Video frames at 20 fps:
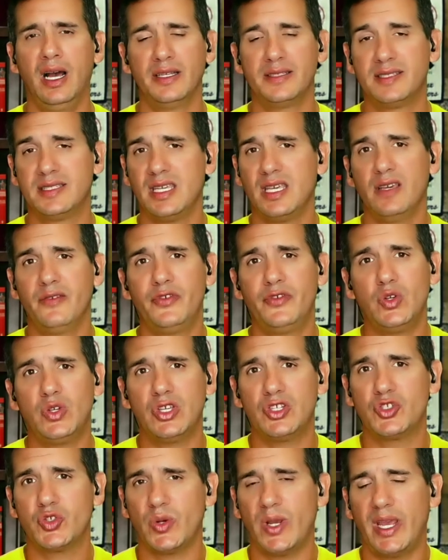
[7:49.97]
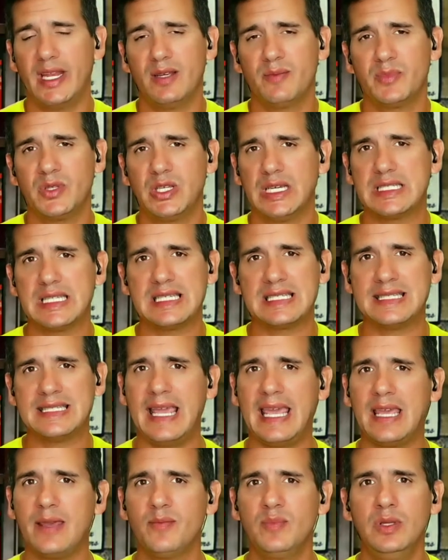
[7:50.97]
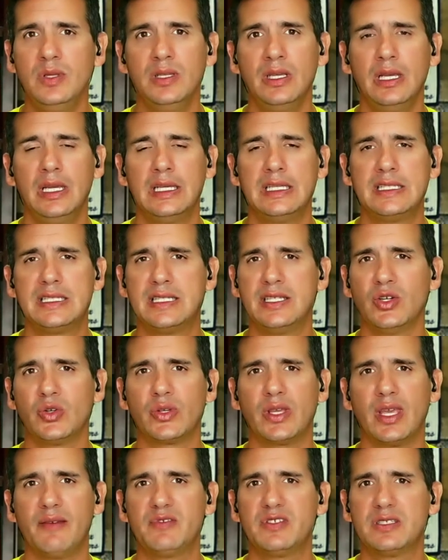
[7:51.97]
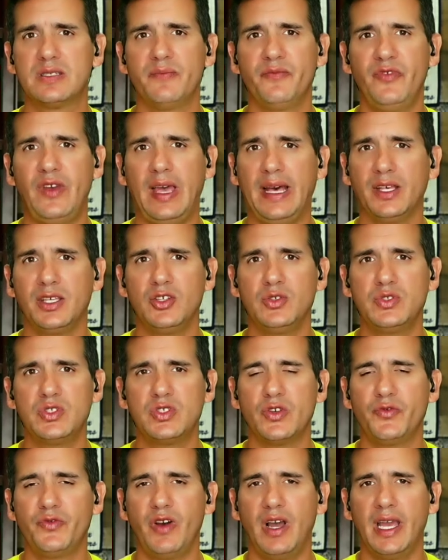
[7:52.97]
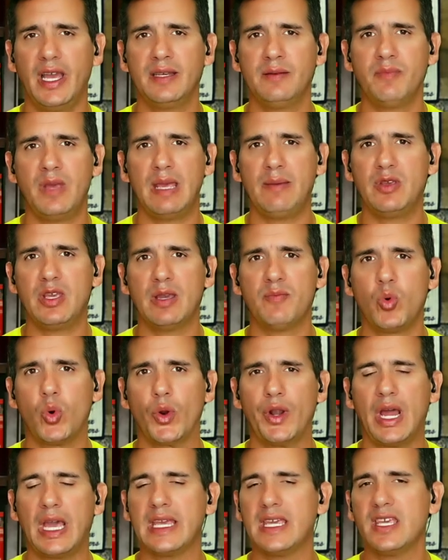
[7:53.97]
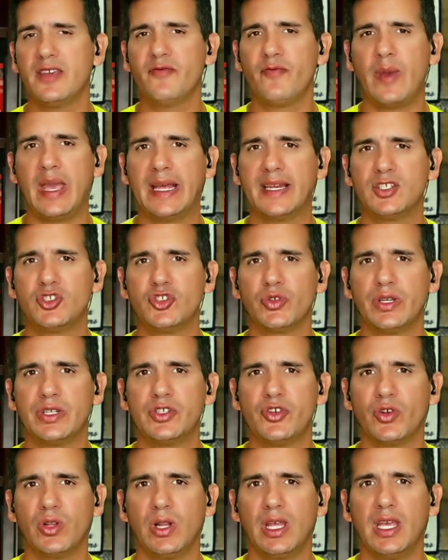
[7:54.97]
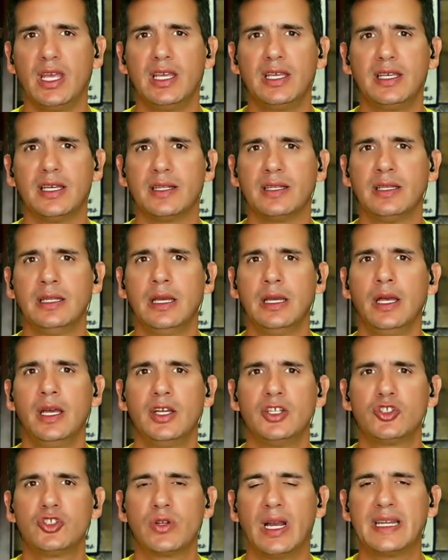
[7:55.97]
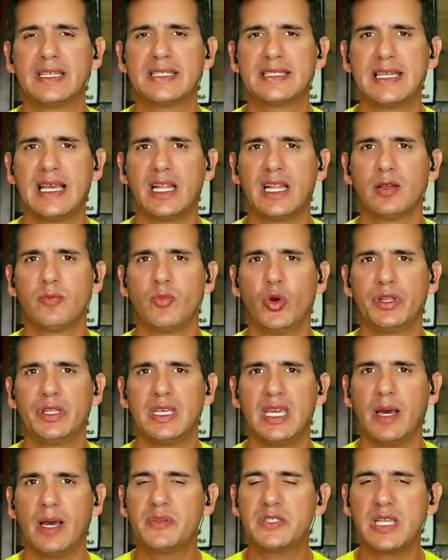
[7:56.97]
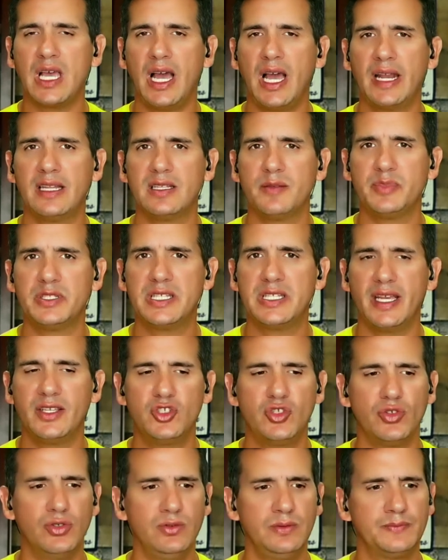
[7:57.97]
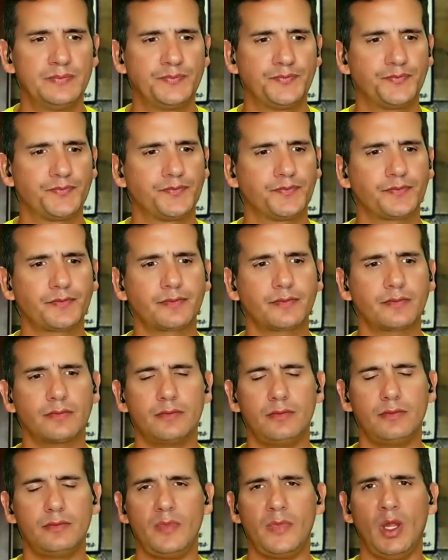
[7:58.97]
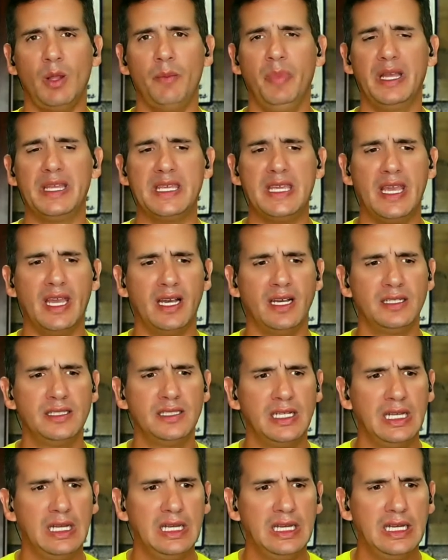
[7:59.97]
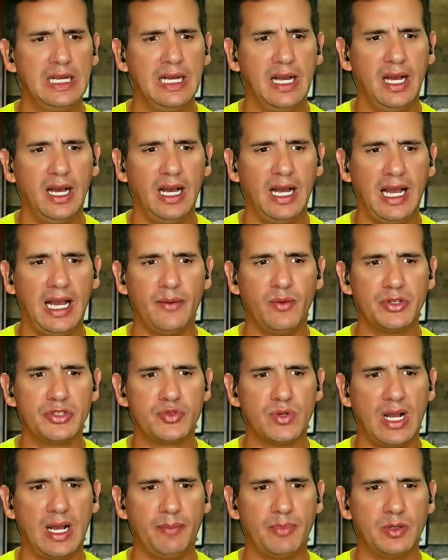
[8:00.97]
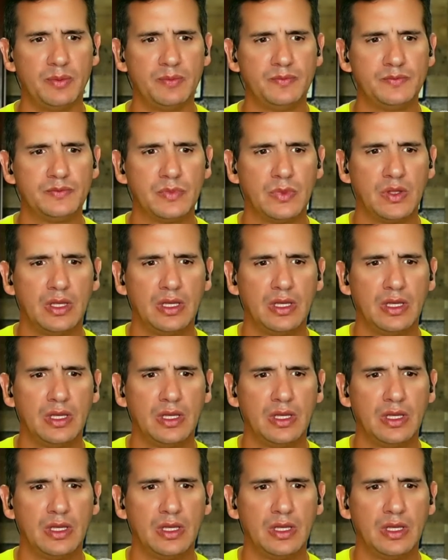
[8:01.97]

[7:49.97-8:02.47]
see if you can trade him because his name still gives some value. So find maybe a more naive manager in your league and try to sell him on the upside and the potential. But yeah, I would drop him.